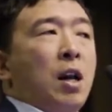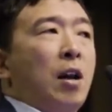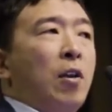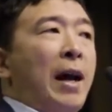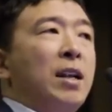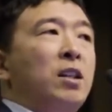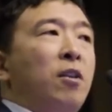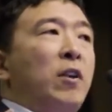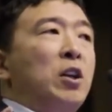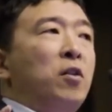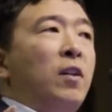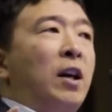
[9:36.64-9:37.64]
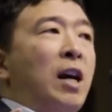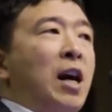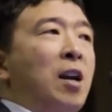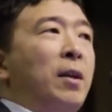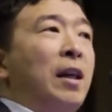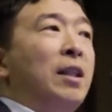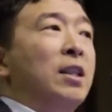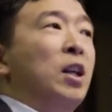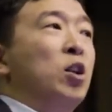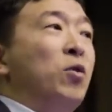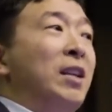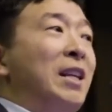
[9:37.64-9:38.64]
Now that is the vision of the economy that this
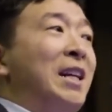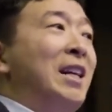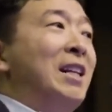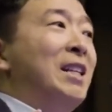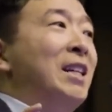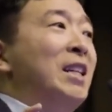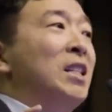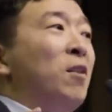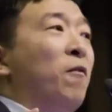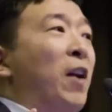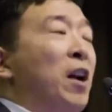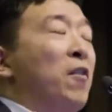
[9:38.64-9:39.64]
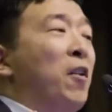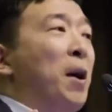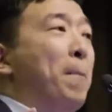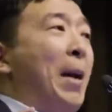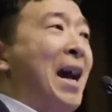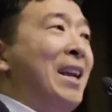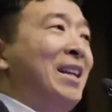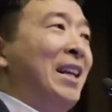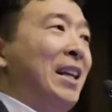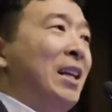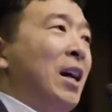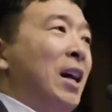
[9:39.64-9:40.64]
country needs, and needs it very, very
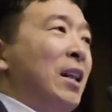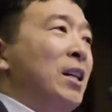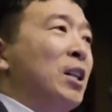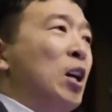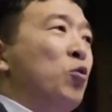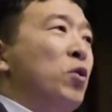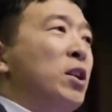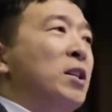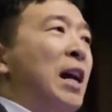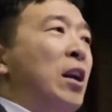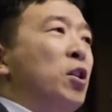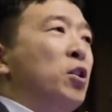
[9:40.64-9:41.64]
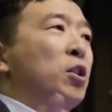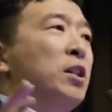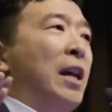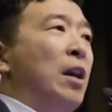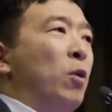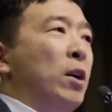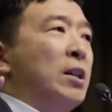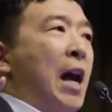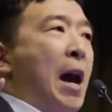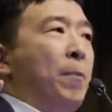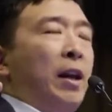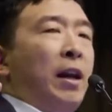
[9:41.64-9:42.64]
badly. This country does not understand what is
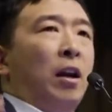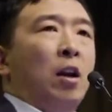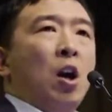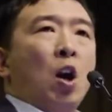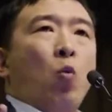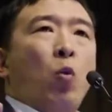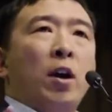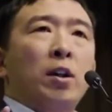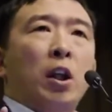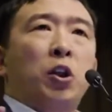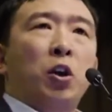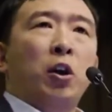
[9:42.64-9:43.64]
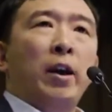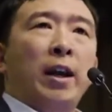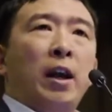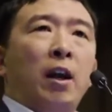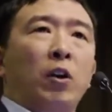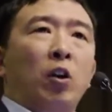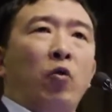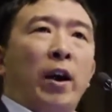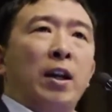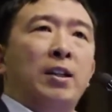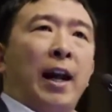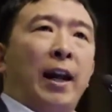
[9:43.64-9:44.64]
happening. We're in the 3rd inning of the
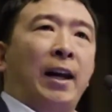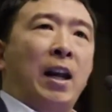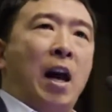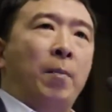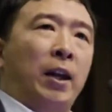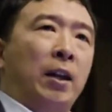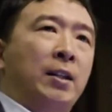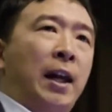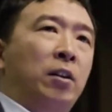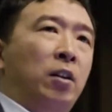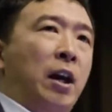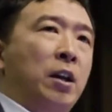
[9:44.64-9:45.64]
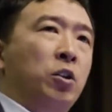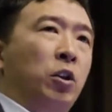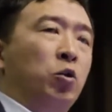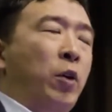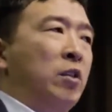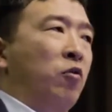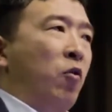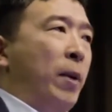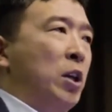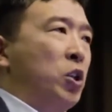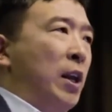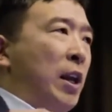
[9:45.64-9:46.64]
greatest economic and technological
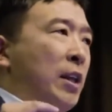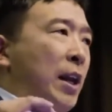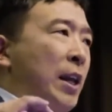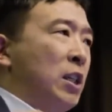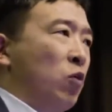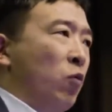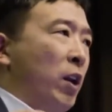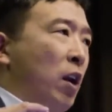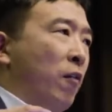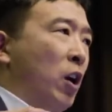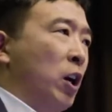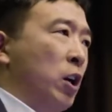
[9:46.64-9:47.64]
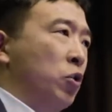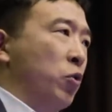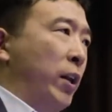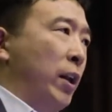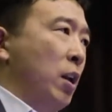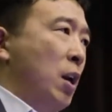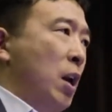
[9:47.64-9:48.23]
transformation in the history of our country.